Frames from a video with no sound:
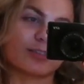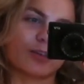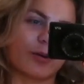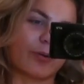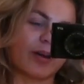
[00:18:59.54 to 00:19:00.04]

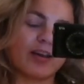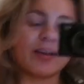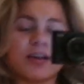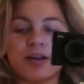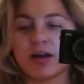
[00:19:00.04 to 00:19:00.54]
so
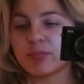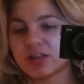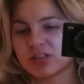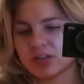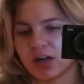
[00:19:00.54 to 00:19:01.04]
not
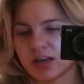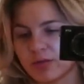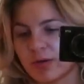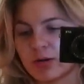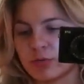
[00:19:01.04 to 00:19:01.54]
much to
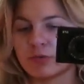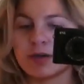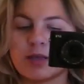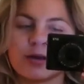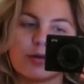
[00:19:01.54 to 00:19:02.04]
document over
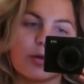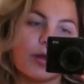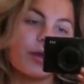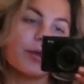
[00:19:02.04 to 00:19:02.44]
here.